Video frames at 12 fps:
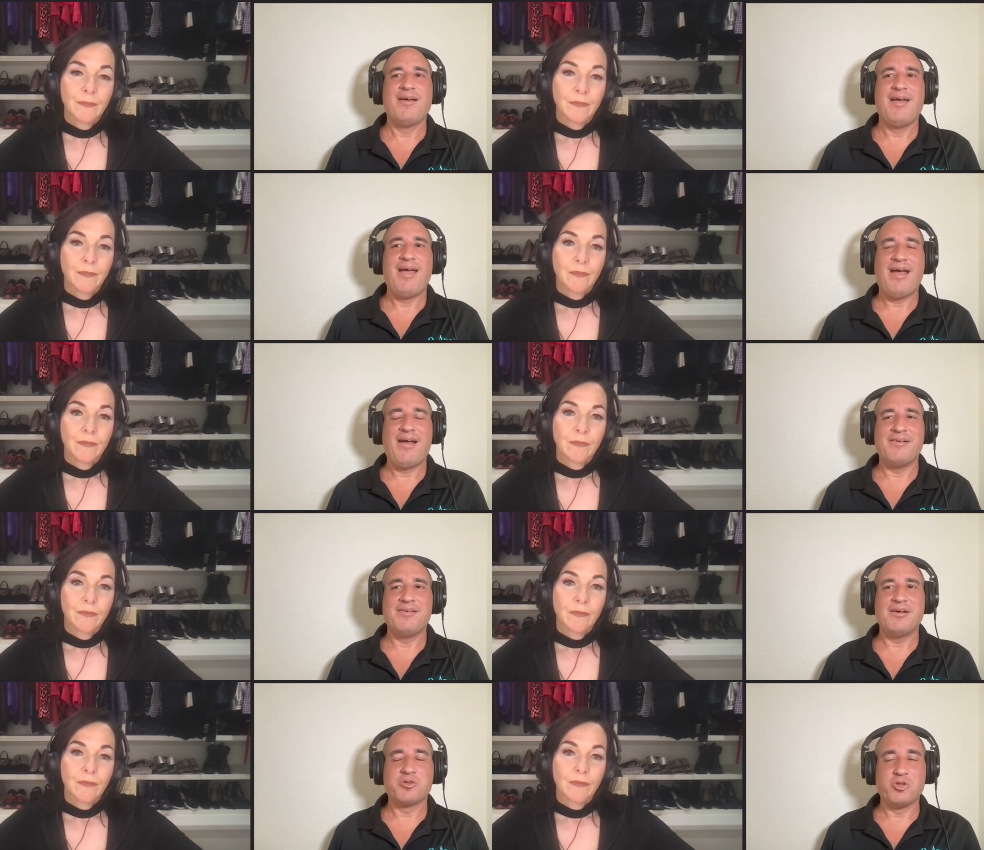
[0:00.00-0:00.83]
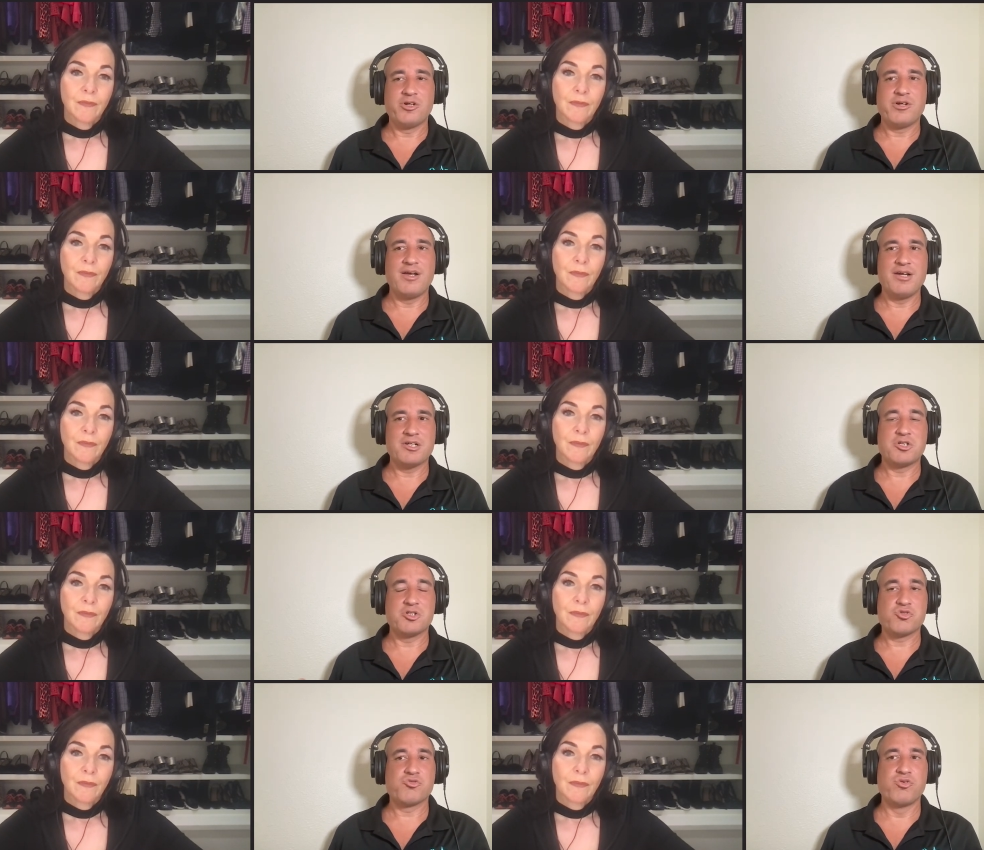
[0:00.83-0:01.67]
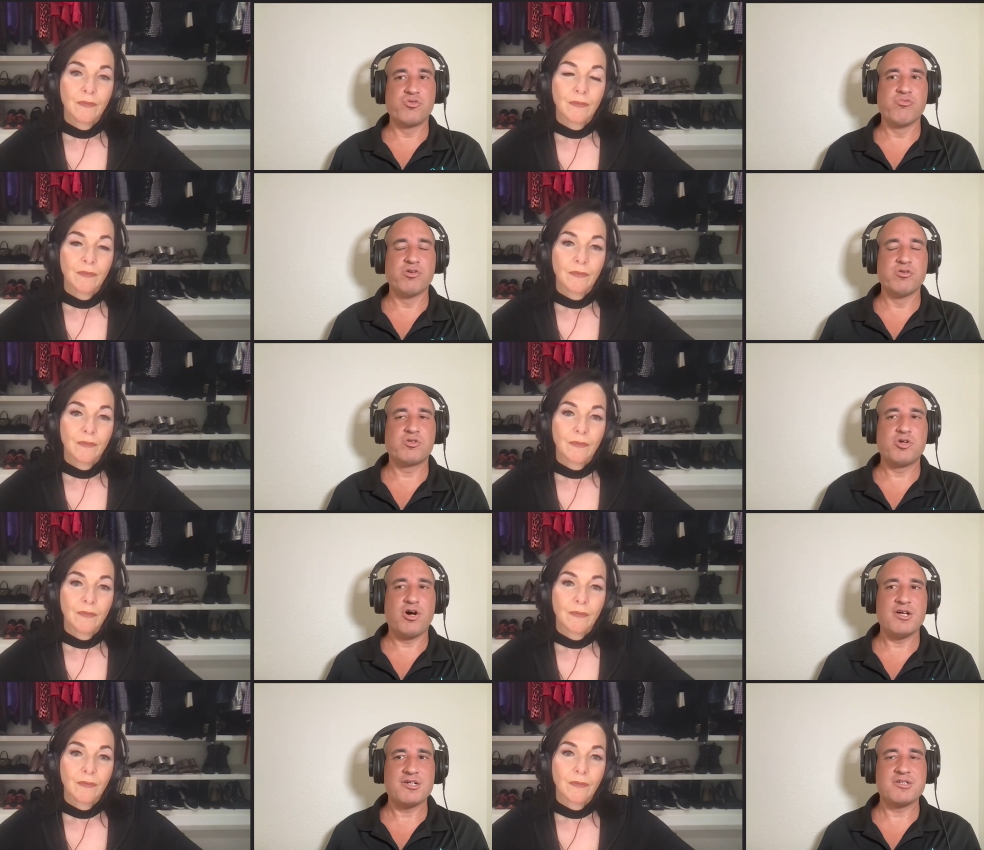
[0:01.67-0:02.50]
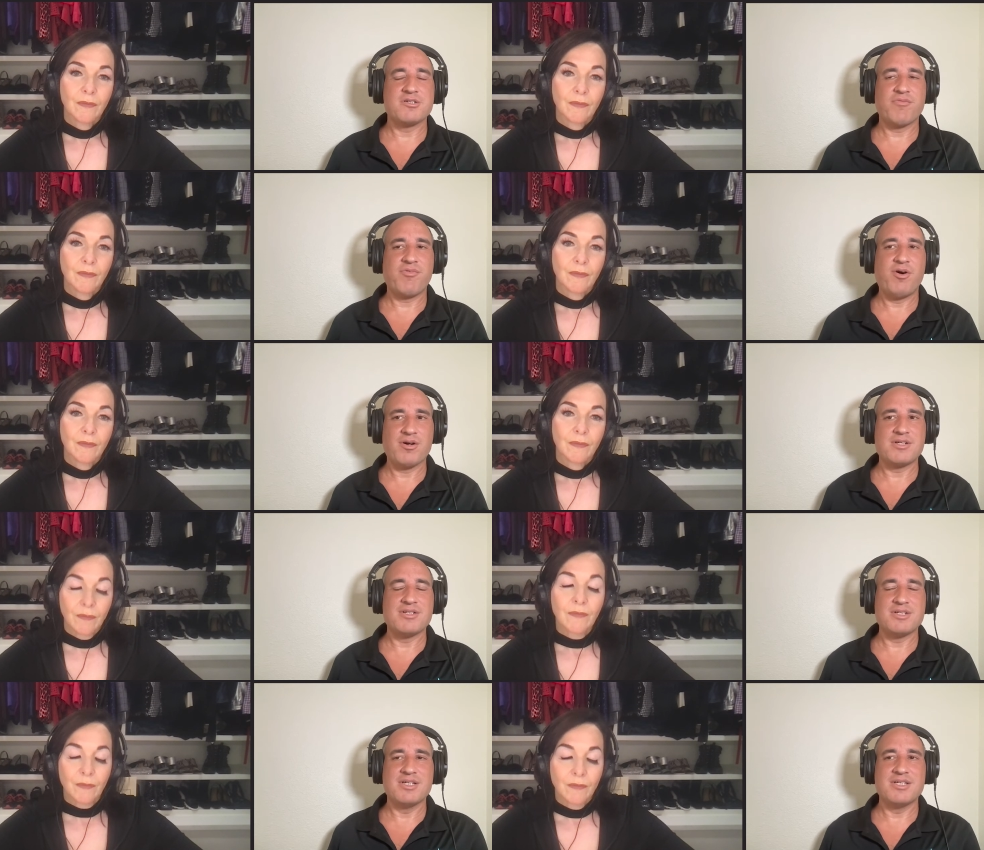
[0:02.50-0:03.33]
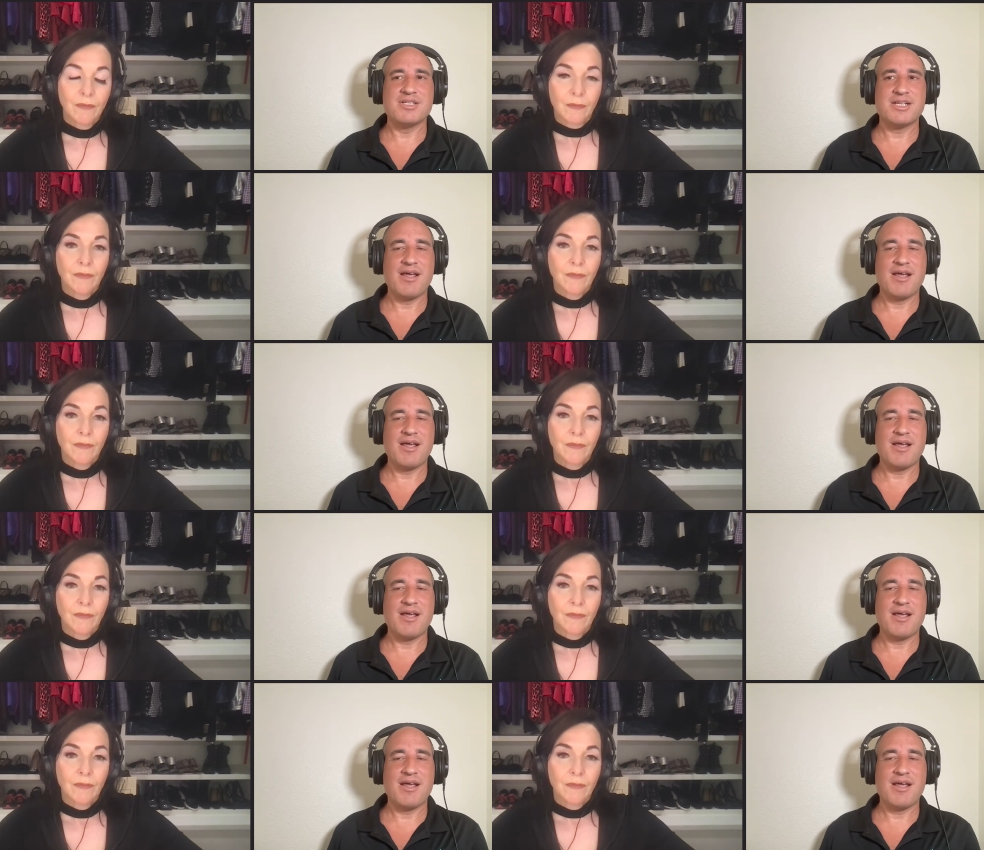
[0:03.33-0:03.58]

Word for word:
Speaker 1: and looking at the true root causes of heart disease